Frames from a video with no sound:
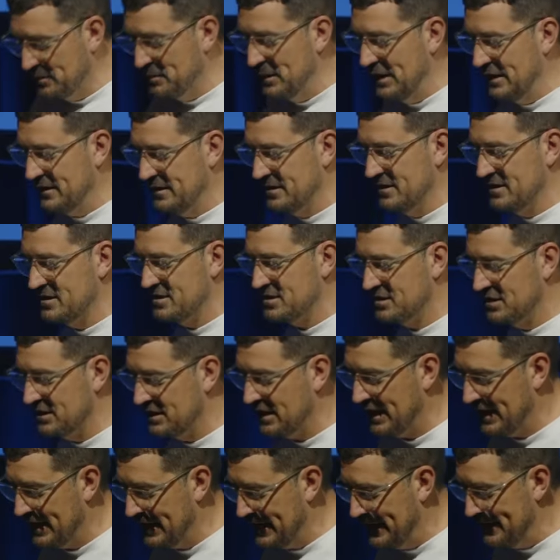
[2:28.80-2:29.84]
message
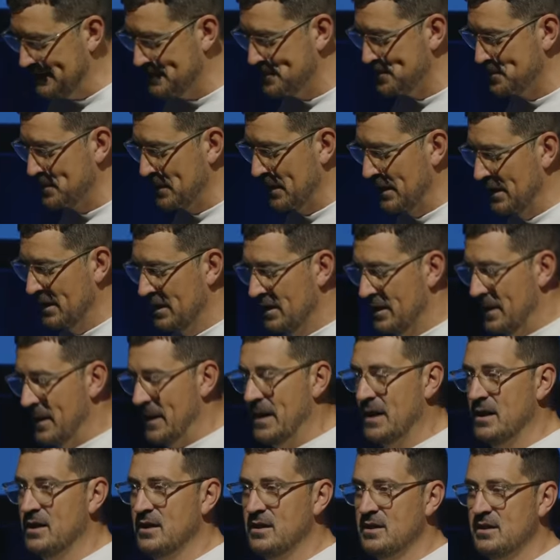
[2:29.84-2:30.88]
today
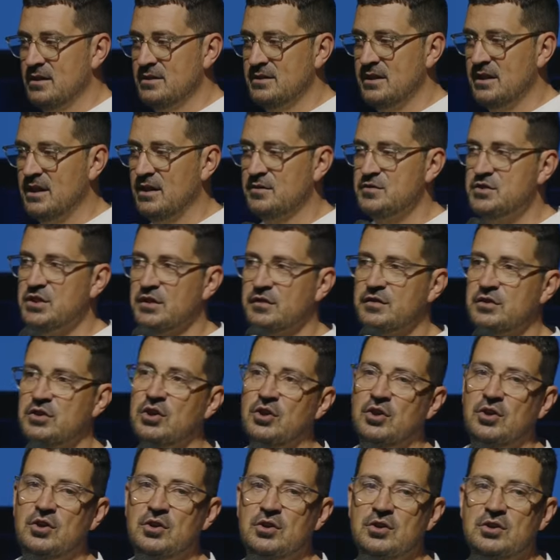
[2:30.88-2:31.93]
that I've just
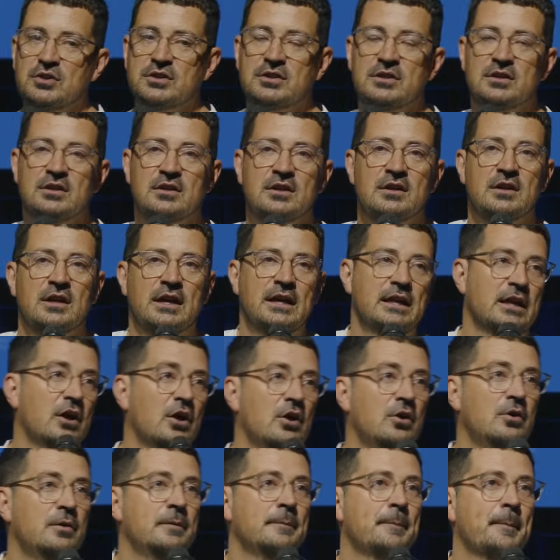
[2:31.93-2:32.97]
called,
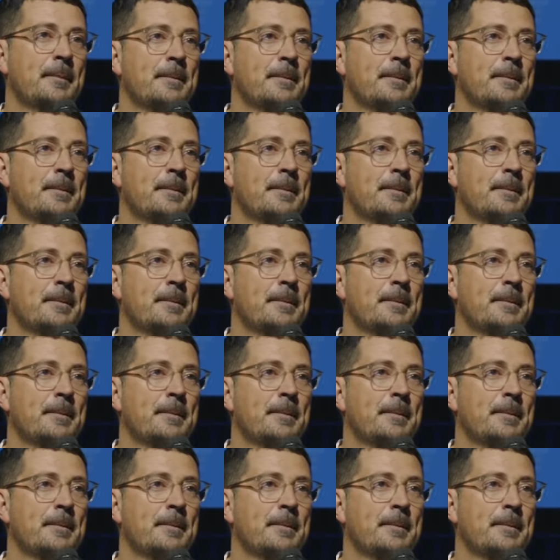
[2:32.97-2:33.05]
hello?